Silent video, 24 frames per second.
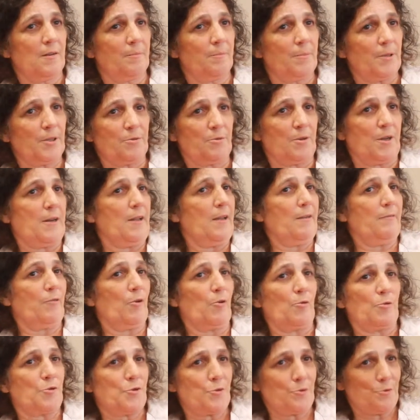but you can have
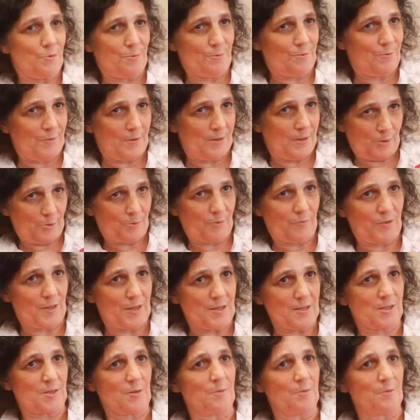also a lot of things.